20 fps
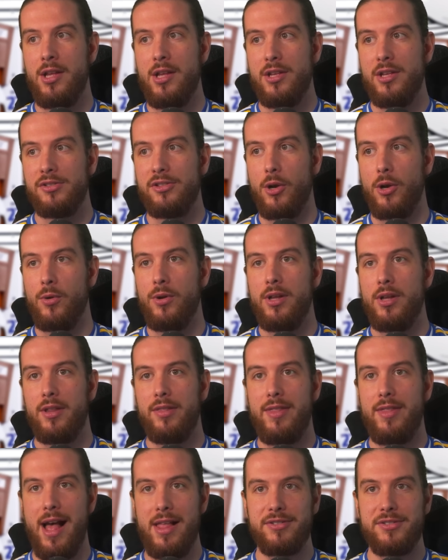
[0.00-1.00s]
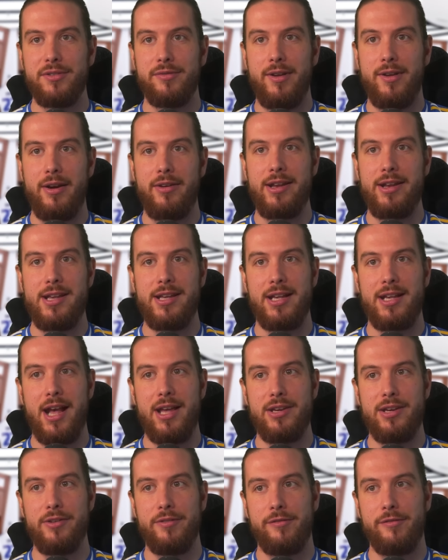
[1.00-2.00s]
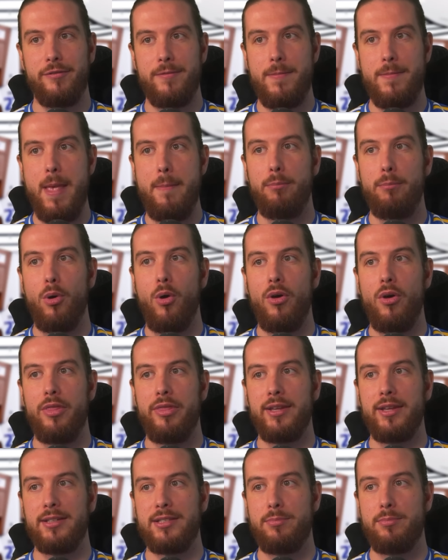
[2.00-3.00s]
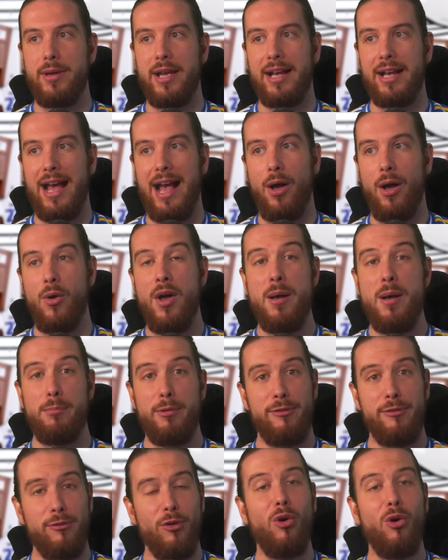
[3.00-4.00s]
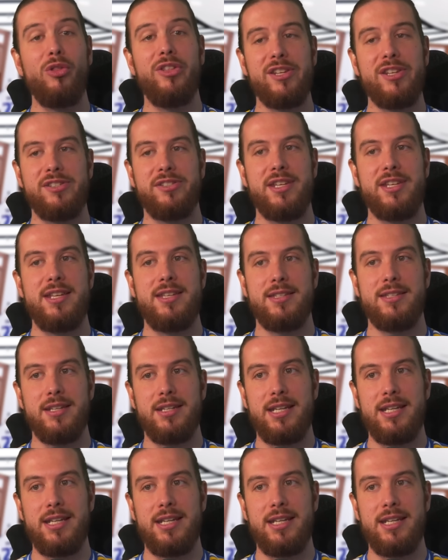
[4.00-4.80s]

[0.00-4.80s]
So that's a very kind of important thing to pick out. Before this season, he'd